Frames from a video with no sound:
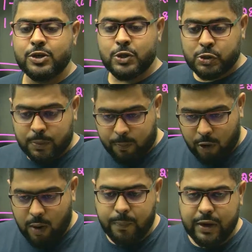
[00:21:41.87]
So
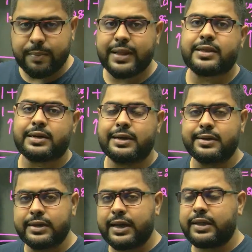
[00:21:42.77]
proper method, learning